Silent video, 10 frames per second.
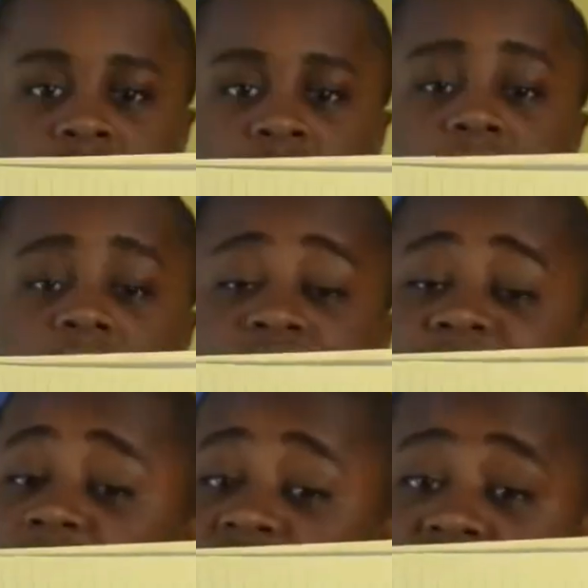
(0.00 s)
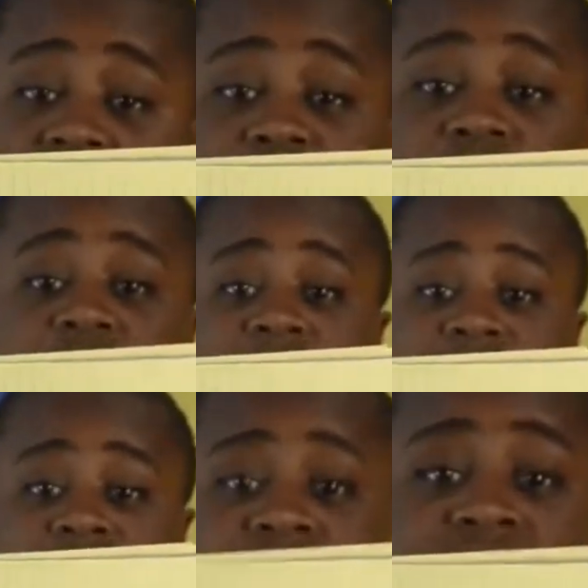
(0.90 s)
Clothes with funny names,
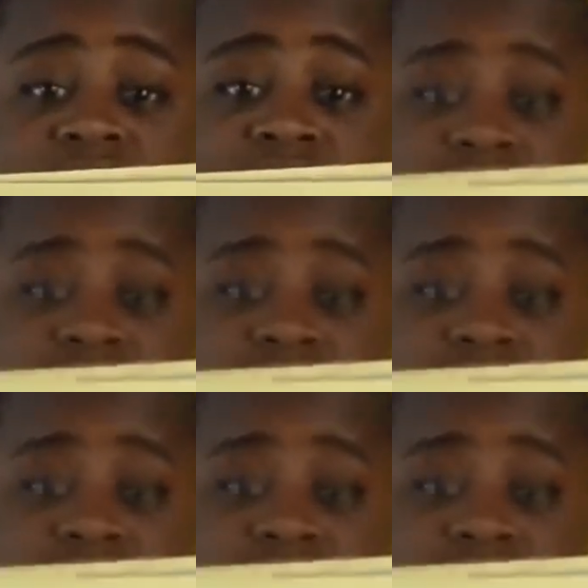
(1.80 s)
like